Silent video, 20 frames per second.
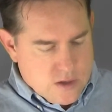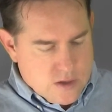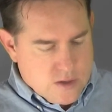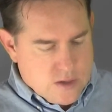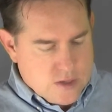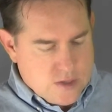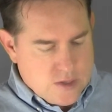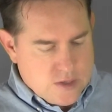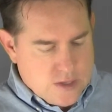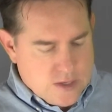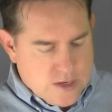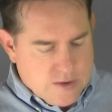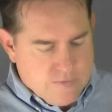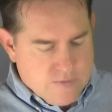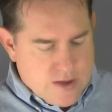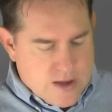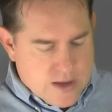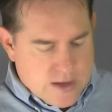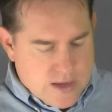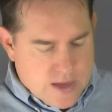this is a
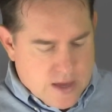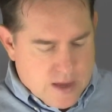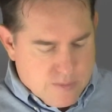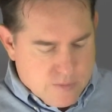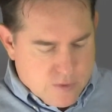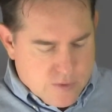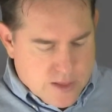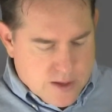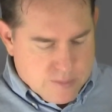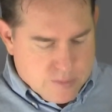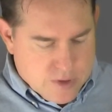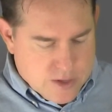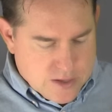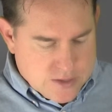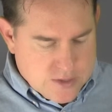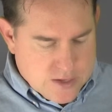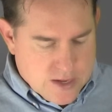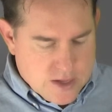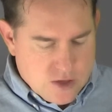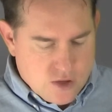DVI cable that
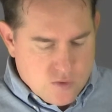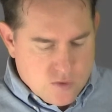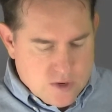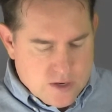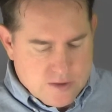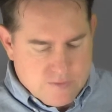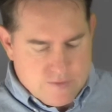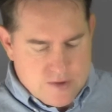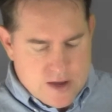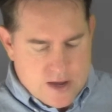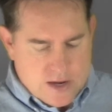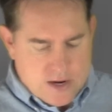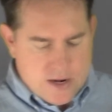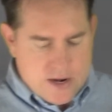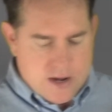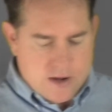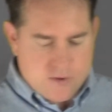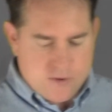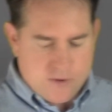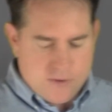plugs into a DVI
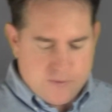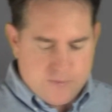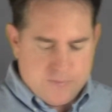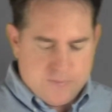connector.